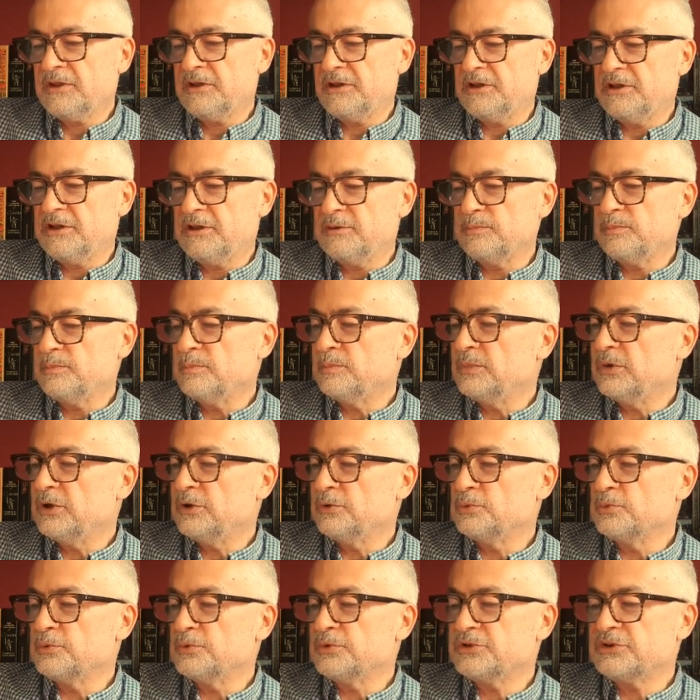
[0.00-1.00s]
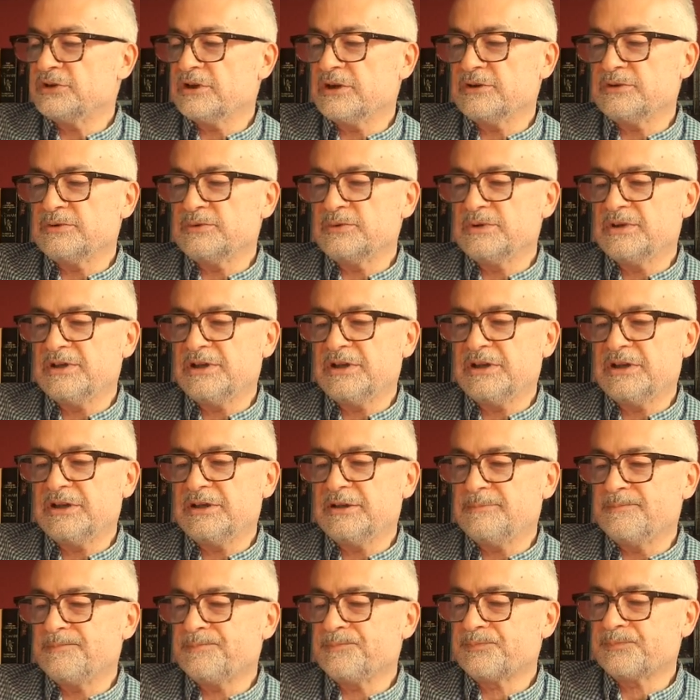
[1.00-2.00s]
Um, also
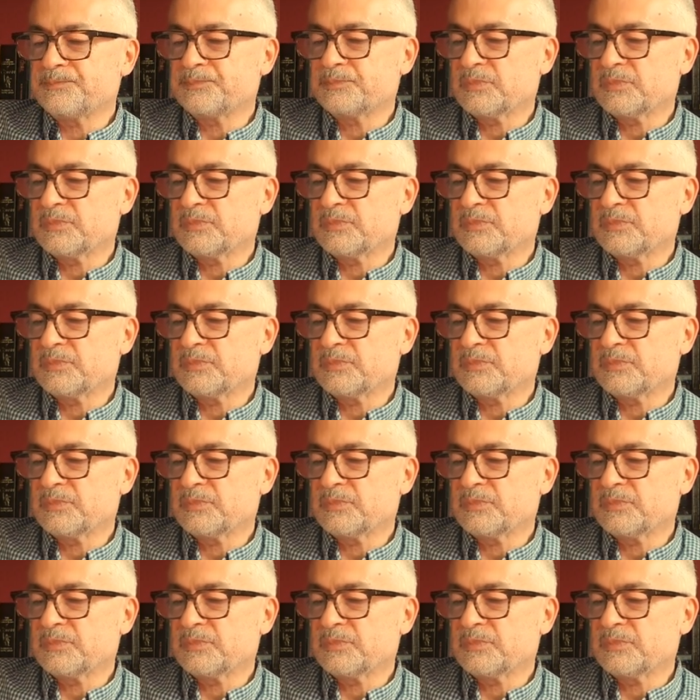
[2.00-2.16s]
um,